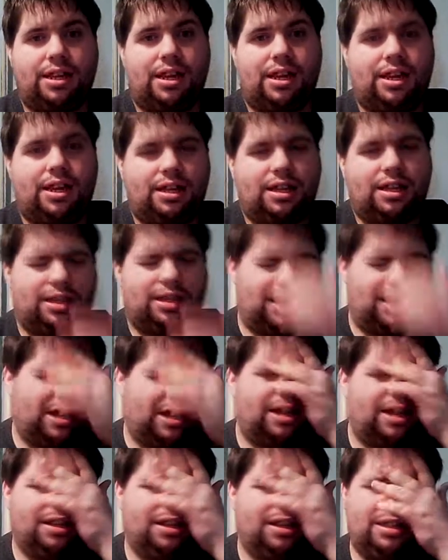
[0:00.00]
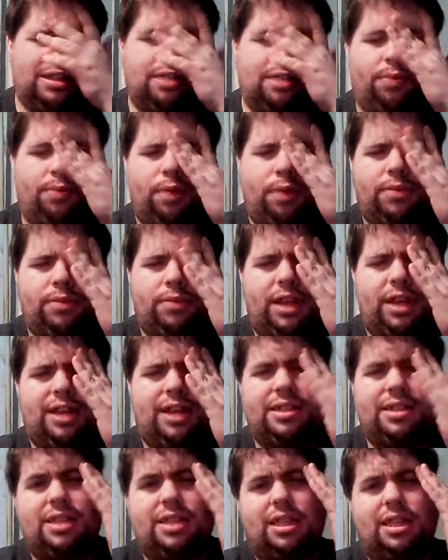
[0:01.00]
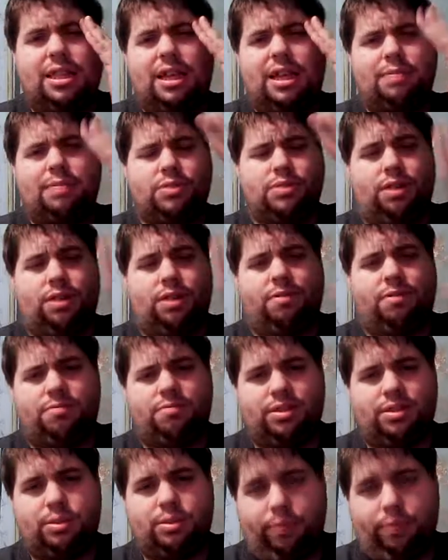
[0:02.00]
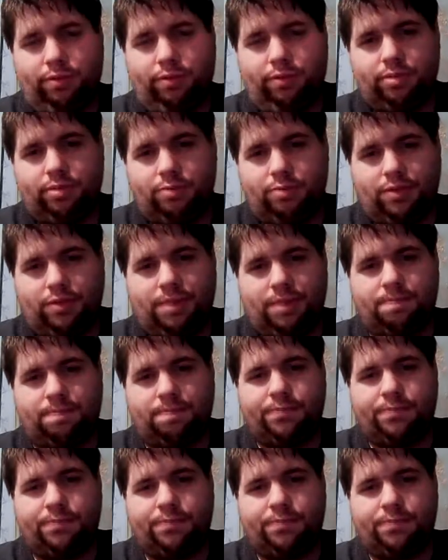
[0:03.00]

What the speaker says: And see, the problem with that is that the games are often released before the movie,